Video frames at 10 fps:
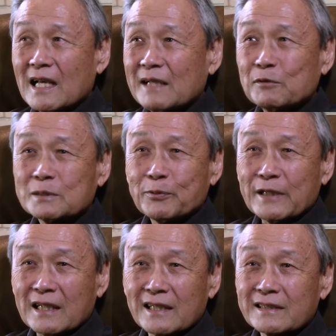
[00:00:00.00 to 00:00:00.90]
it was
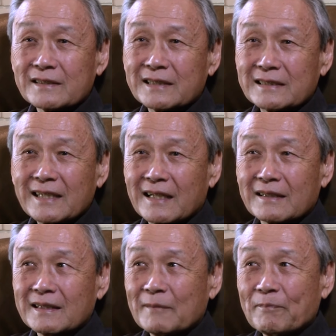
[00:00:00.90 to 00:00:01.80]
pretty clear that
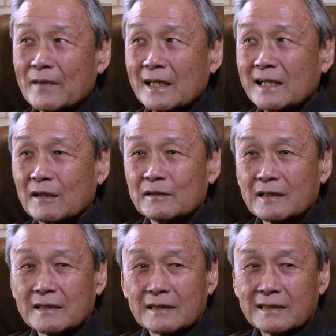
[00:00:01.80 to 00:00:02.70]

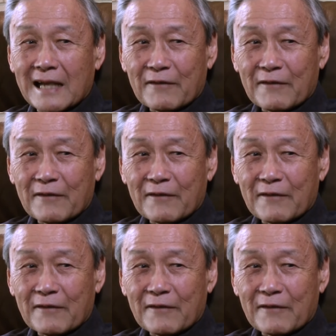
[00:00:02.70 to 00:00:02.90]
the